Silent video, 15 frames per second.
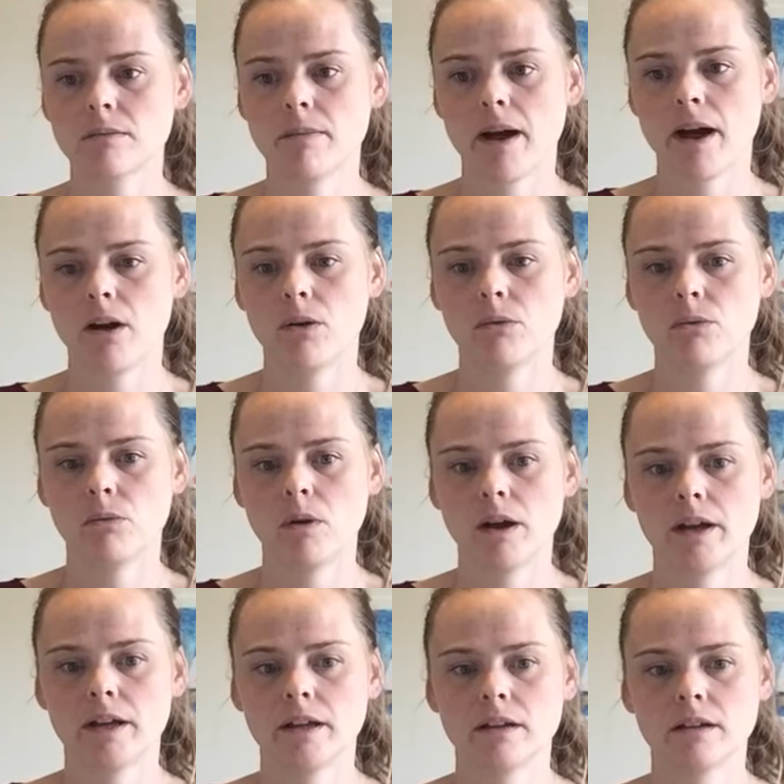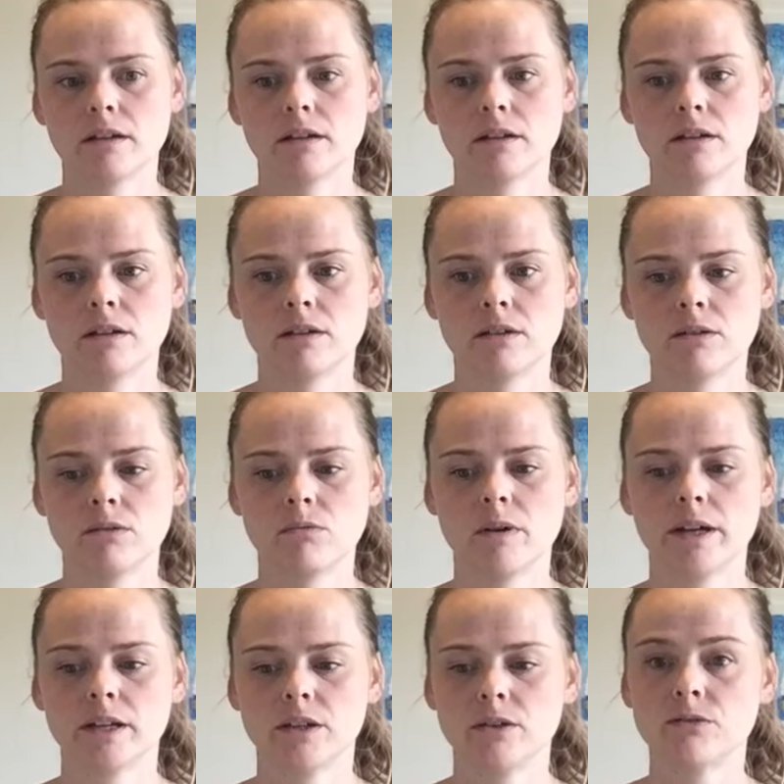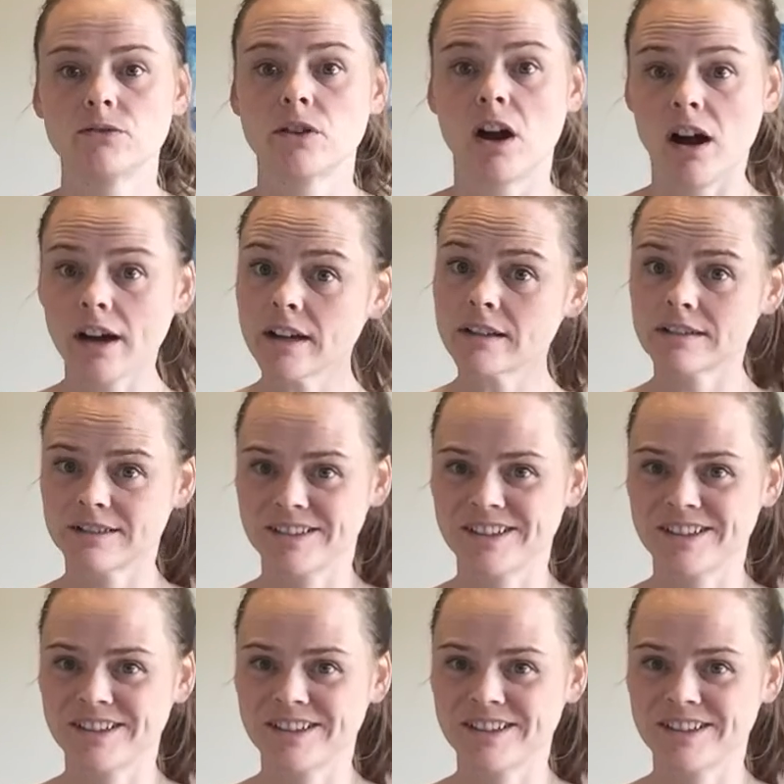about what you've got,